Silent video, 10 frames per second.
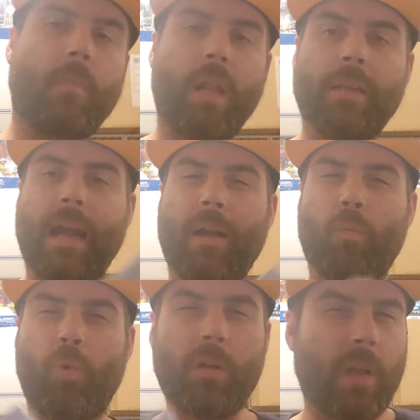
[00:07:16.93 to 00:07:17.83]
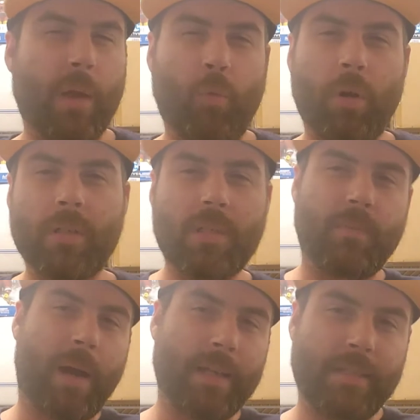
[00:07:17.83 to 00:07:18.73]
It got one
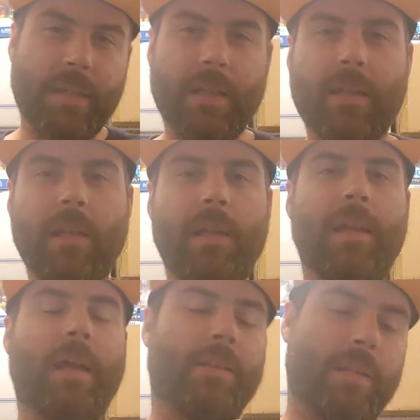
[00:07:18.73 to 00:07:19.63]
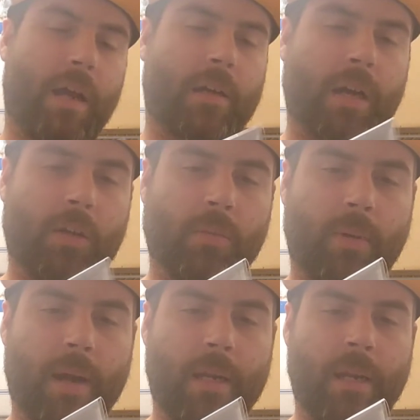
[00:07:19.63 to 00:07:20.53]
spine tick. It's not color
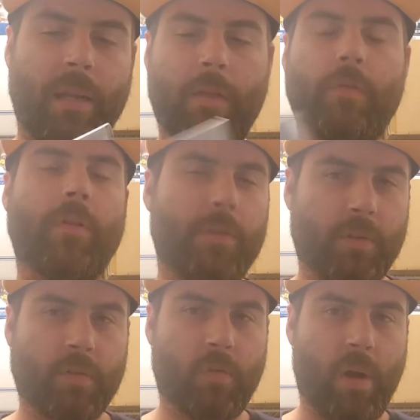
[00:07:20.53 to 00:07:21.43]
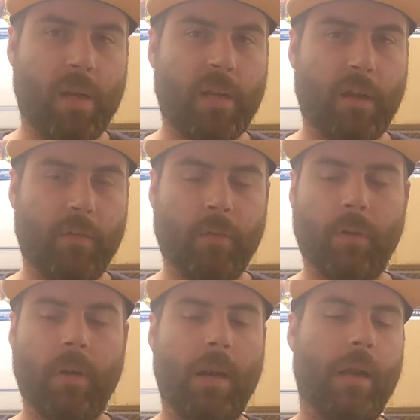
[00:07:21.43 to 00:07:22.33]
breaking, even though this is a white
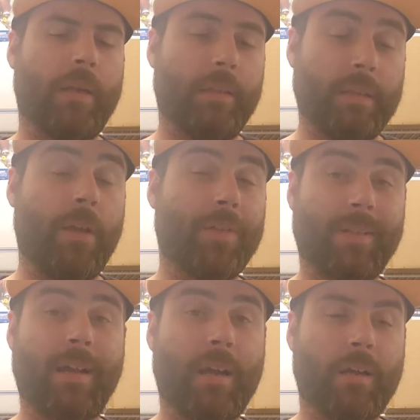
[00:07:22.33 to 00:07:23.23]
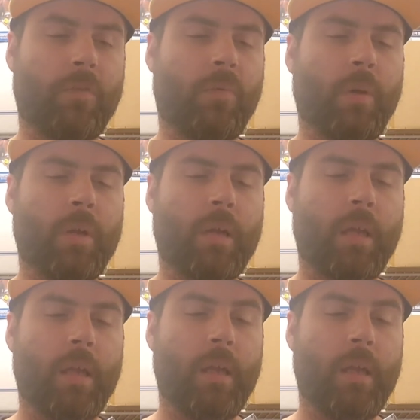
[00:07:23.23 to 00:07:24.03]
cover. I can tell it's not color breaking.